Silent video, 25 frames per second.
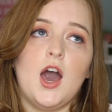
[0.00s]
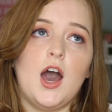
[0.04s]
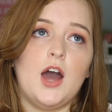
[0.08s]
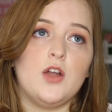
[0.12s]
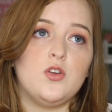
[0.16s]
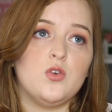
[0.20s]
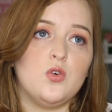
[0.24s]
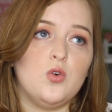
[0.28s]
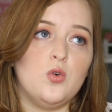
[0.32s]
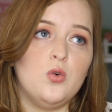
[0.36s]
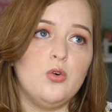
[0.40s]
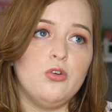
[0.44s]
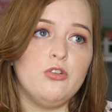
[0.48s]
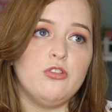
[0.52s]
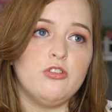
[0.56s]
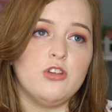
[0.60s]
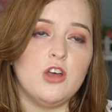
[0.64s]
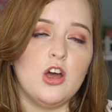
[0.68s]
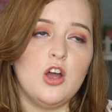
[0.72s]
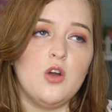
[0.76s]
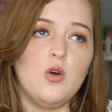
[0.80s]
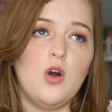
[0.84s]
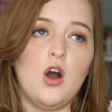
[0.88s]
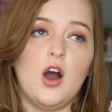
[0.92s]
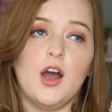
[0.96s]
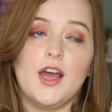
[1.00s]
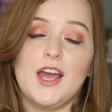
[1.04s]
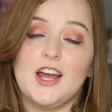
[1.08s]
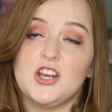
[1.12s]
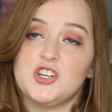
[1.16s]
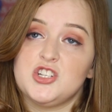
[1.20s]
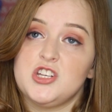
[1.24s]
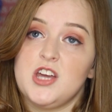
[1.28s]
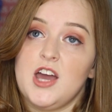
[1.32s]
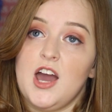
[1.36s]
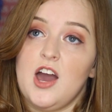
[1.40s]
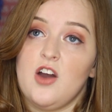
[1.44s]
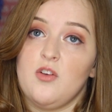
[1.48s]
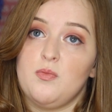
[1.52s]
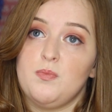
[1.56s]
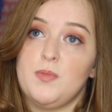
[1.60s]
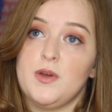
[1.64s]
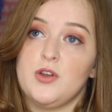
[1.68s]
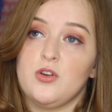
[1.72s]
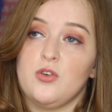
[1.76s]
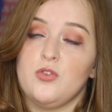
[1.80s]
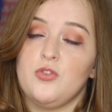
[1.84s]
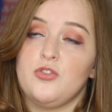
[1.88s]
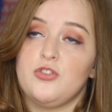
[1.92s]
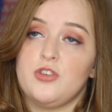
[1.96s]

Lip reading: And also, I actually have been on